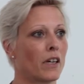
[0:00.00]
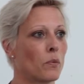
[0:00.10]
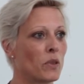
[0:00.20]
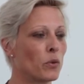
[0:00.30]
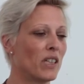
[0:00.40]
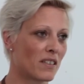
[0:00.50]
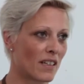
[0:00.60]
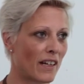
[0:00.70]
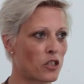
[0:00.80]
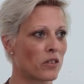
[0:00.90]
between the
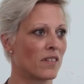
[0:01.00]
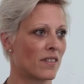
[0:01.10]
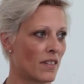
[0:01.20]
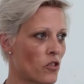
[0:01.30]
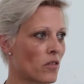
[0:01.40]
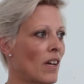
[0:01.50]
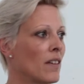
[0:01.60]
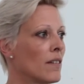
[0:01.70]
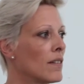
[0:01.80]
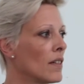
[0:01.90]
selection decision
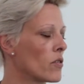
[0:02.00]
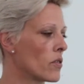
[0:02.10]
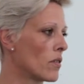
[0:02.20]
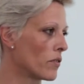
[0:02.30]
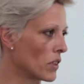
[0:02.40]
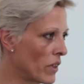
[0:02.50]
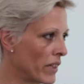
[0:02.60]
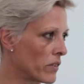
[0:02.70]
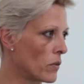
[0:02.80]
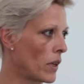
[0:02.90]
and signature of the
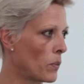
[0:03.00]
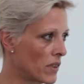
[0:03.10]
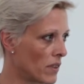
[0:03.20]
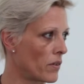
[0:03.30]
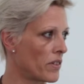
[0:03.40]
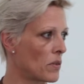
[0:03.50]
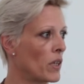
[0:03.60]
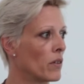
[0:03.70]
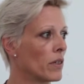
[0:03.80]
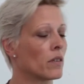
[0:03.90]
grant agreement, there is a
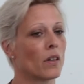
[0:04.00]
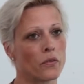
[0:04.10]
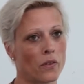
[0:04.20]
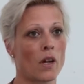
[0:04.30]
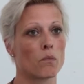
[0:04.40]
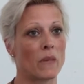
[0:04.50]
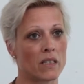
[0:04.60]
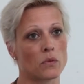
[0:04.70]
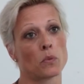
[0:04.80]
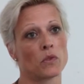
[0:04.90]
period of
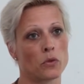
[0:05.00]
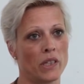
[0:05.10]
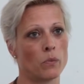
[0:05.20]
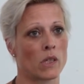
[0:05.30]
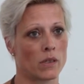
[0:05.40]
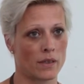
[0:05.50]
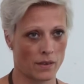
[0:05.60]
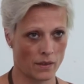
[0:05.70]
maximum 3 months.